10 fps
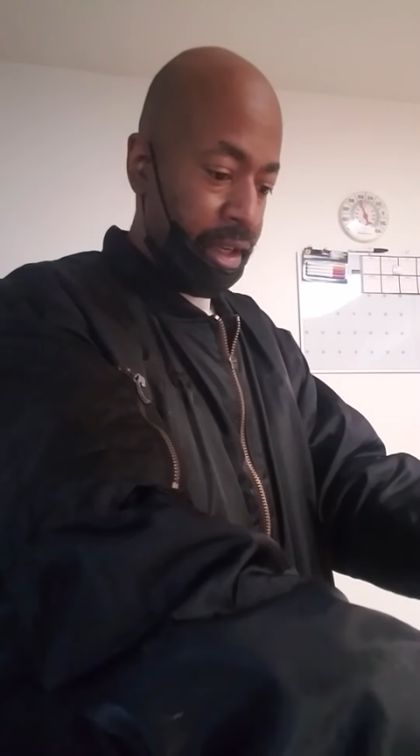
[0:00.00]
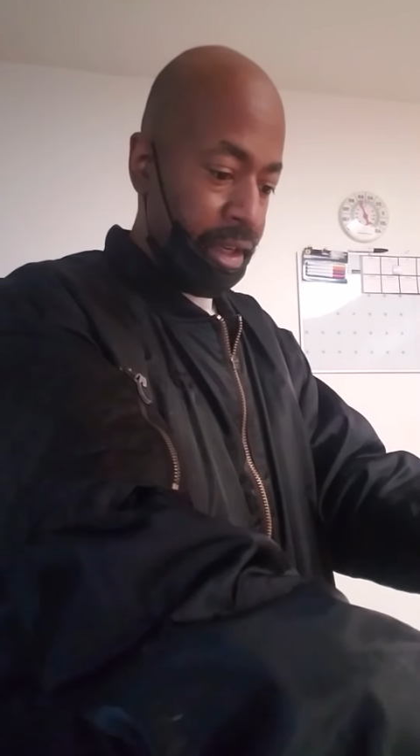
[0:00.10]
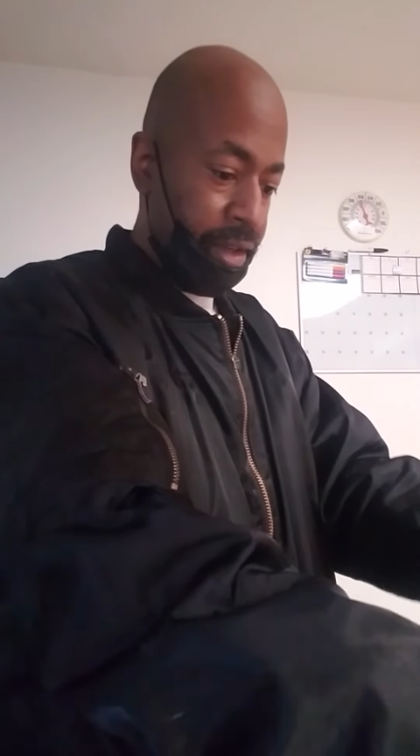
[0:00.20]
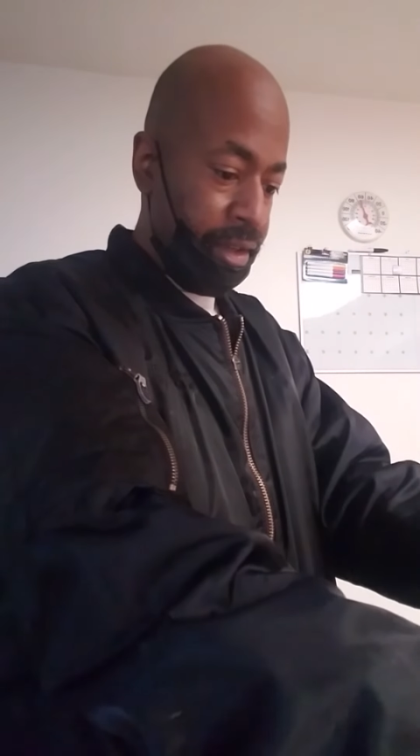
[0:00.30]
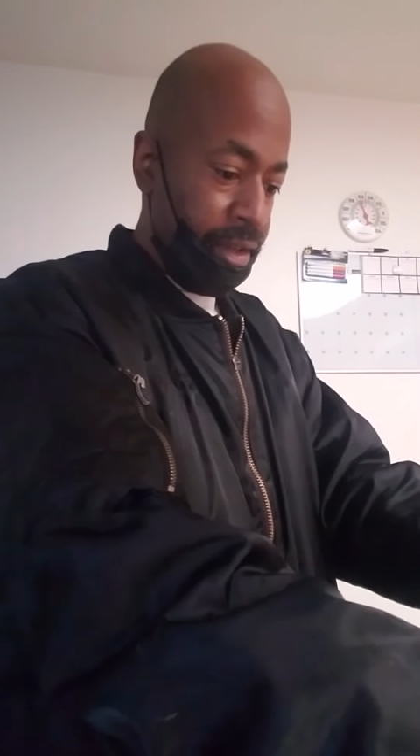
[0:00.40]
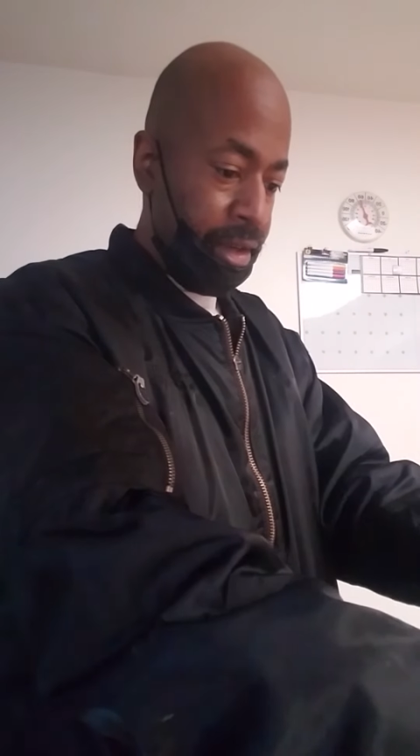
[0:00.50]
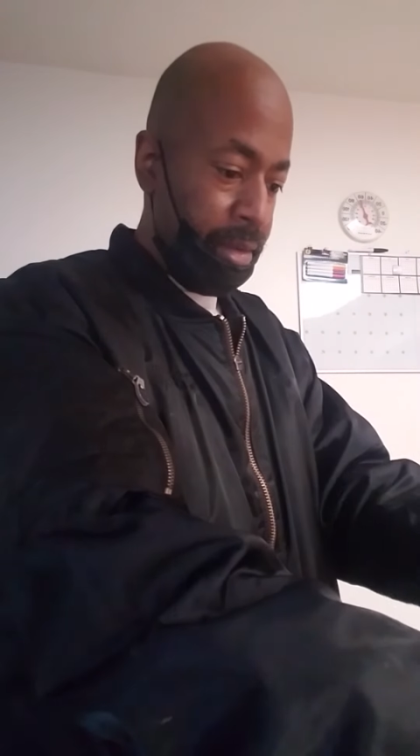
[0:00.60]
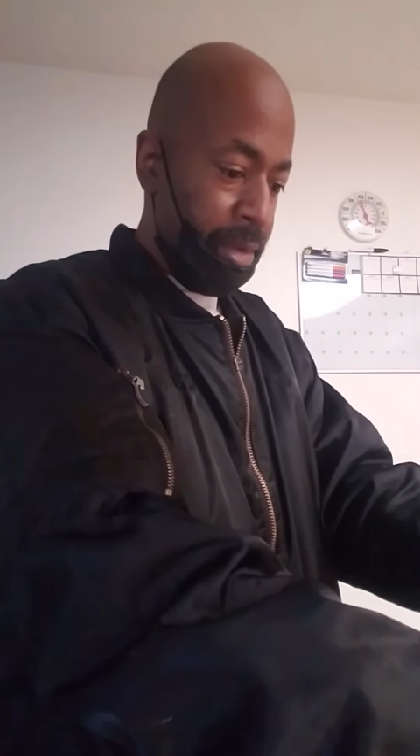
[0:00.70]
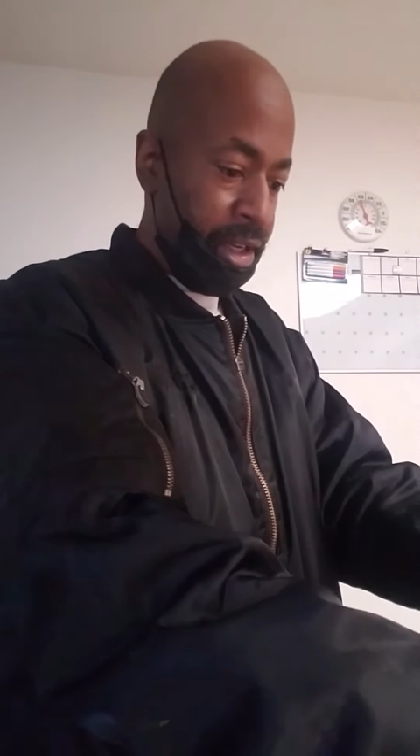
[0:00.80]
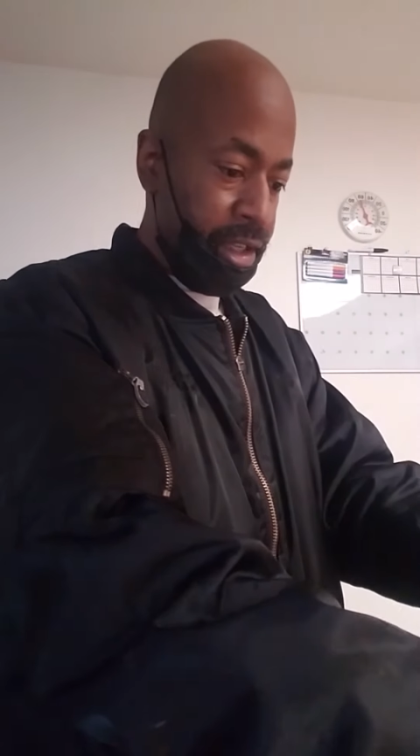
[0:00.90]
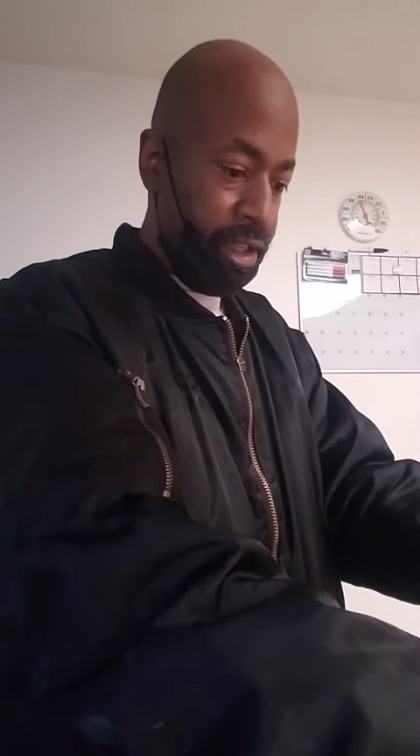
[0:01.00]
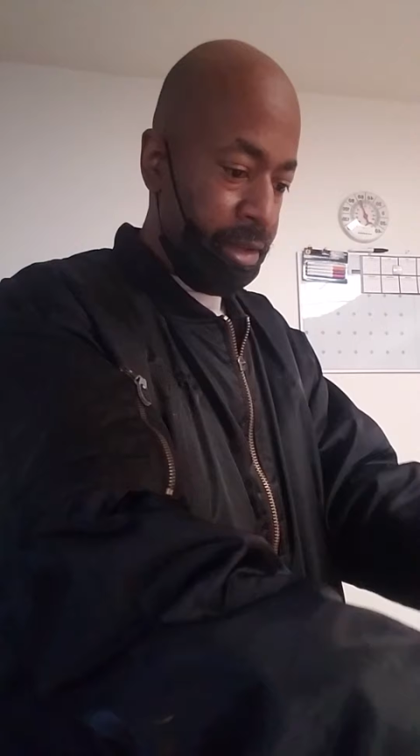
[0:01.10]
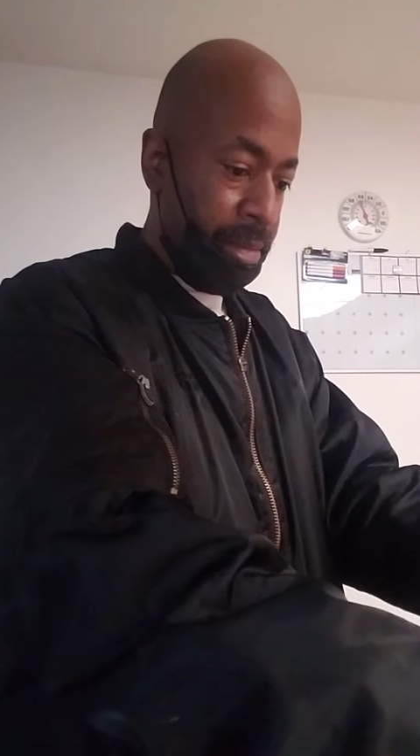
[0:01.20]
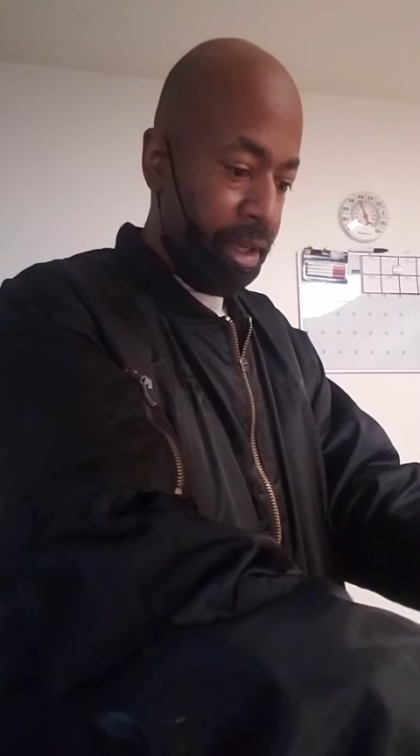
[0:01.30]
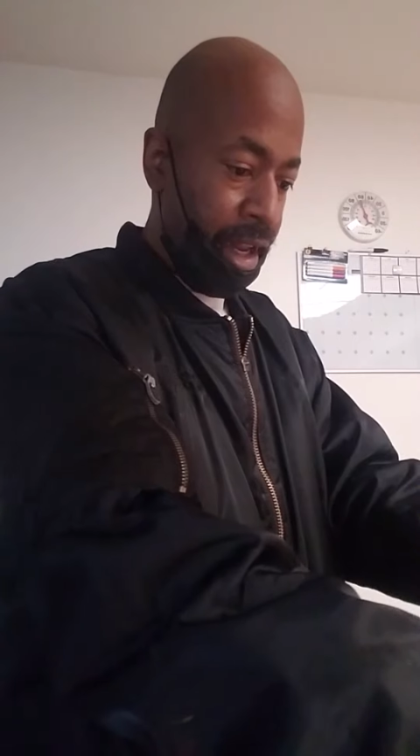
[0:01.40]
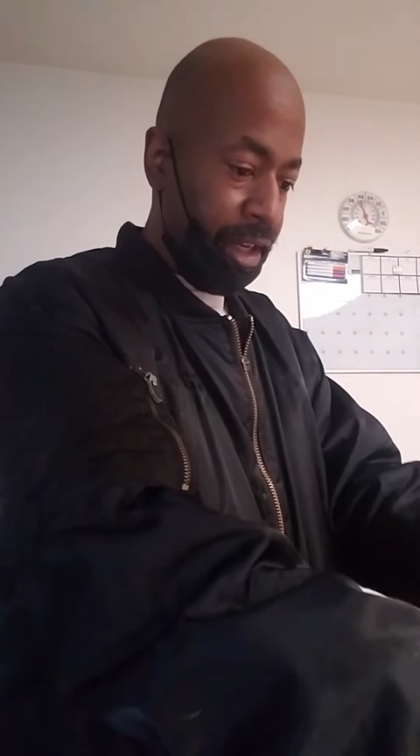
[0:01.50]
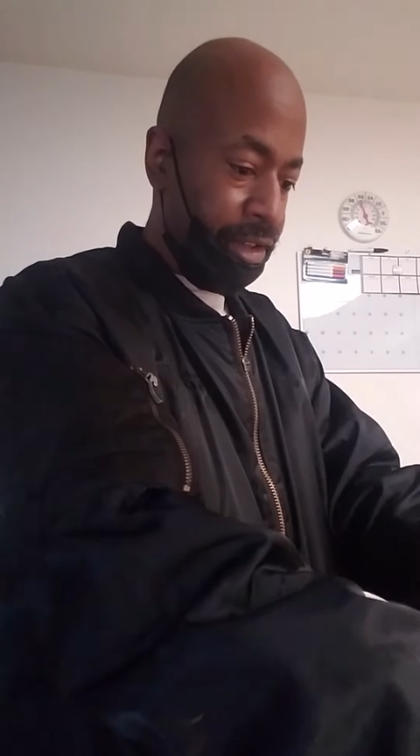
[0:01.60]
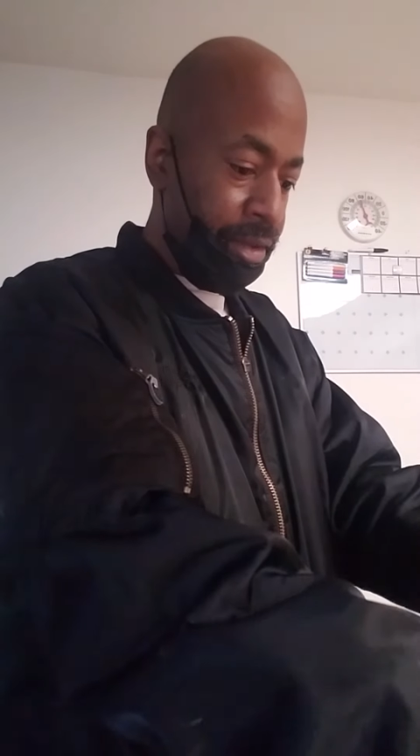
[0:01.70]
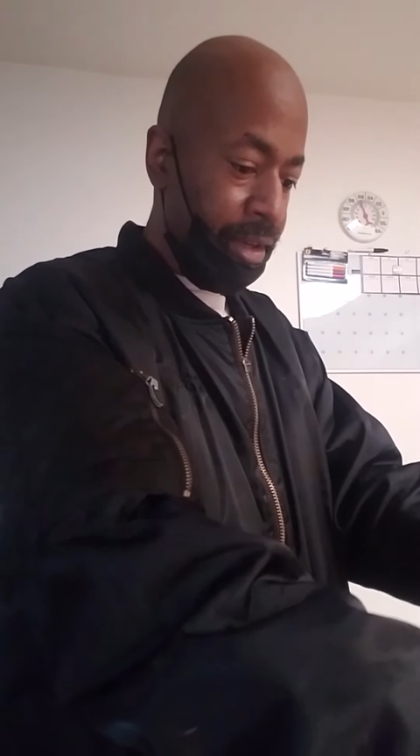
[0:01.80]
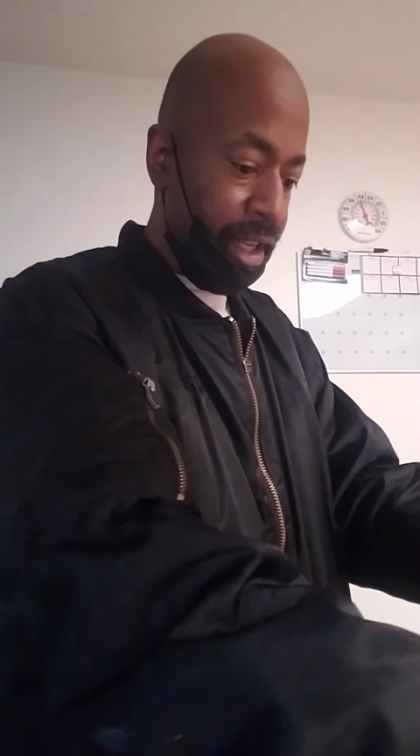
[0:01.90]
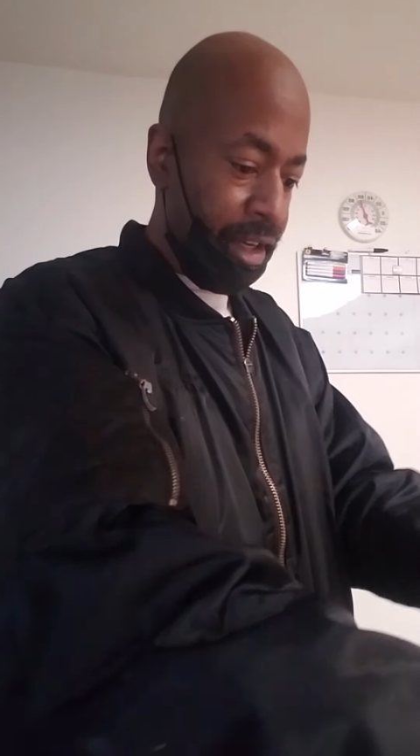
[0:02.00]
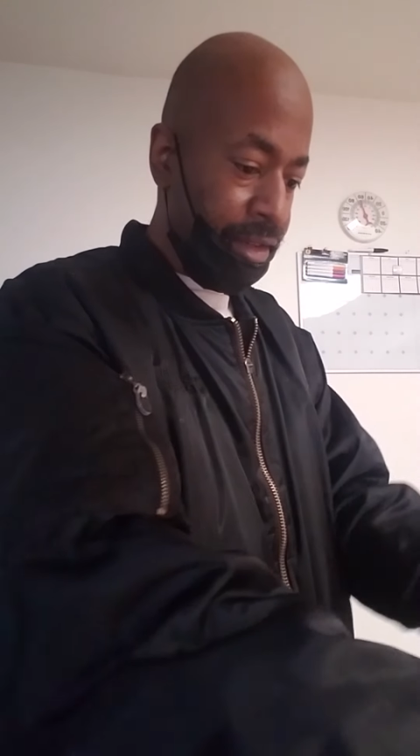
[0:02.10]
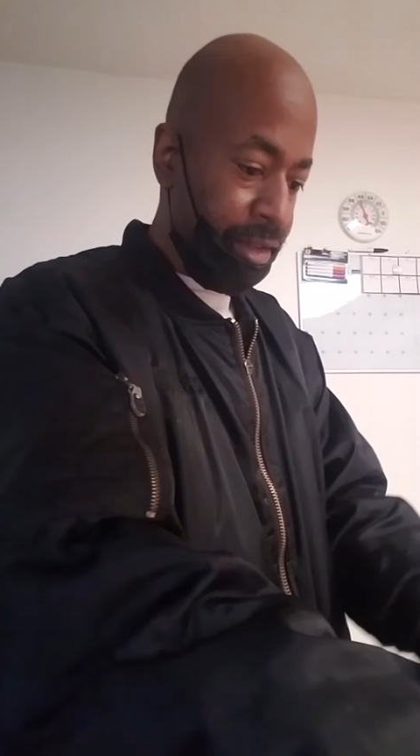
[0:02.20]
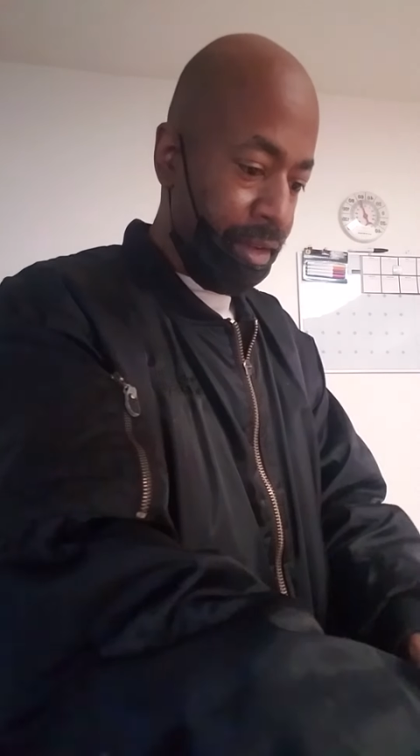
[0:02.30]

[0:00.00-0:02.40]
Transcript: I'll show you in a minute. It should be like two layers